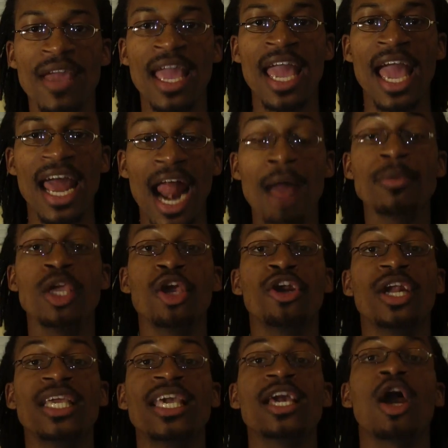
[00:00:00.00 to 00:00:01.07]
and I'm
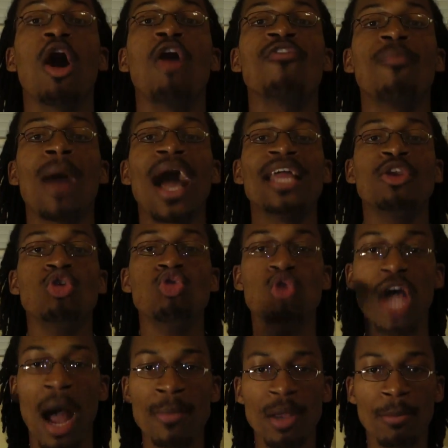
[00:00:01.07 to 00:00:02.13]
here to kick off my new
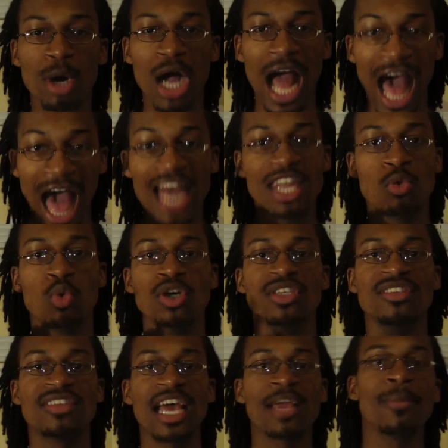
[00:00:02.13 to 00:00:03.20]
comic book
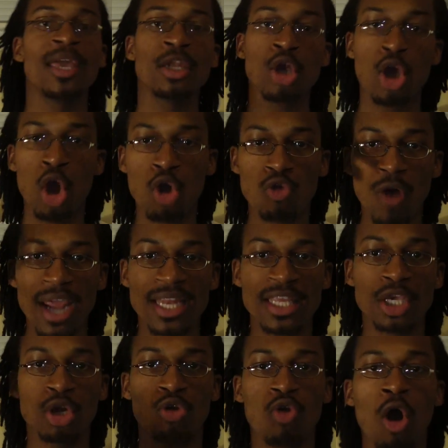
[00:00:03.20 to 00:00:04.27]
Hollywood segment right
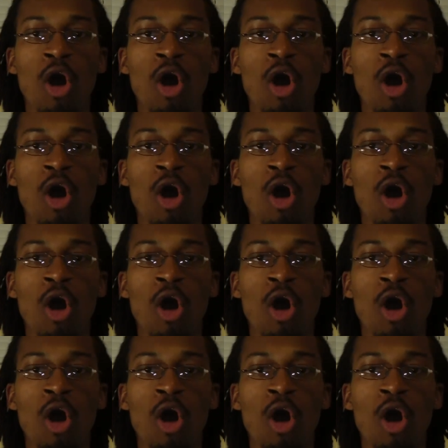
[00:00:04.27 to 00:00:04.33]
here